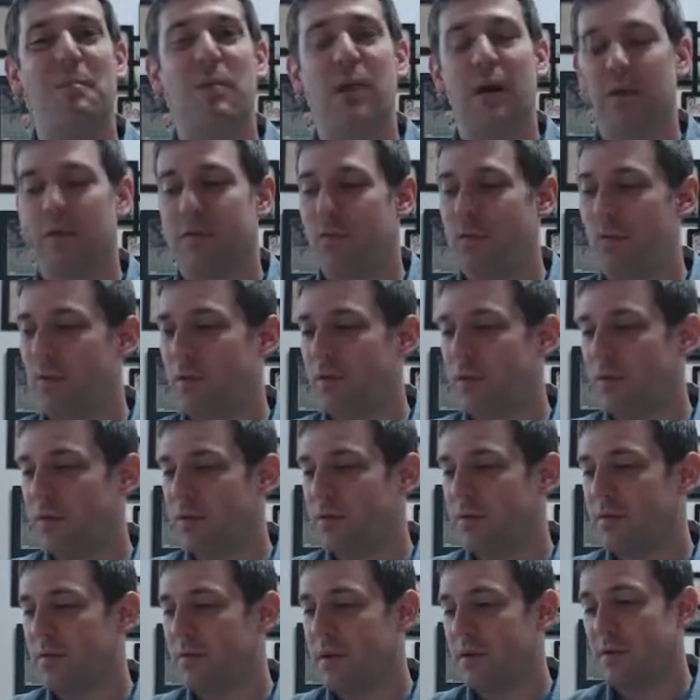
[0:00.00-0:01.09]
But
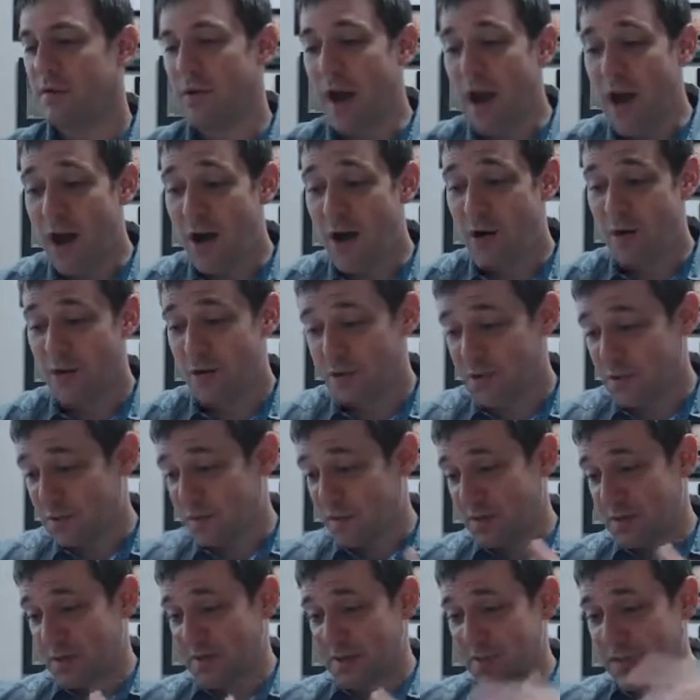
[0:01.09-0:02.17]
for the crowd, or
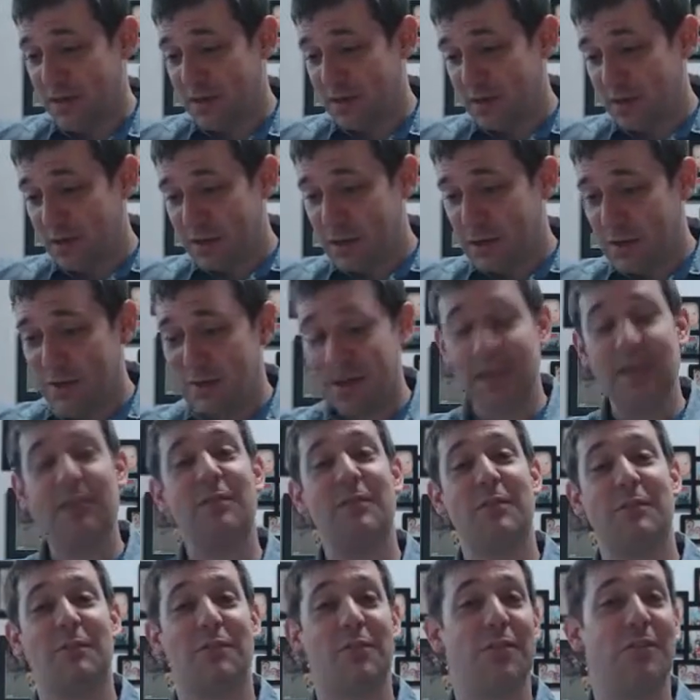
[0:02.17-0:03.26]
especially going
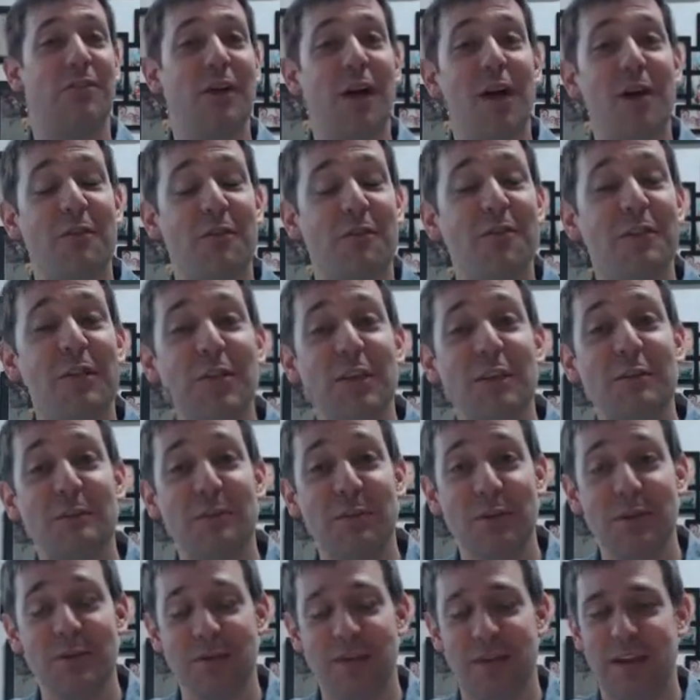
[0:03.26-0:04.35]
even further out for the
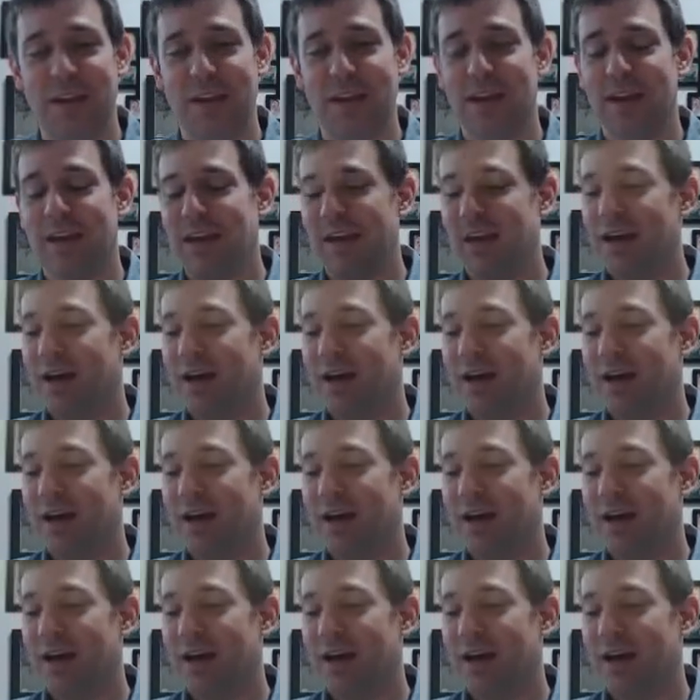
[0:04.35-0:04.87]
community,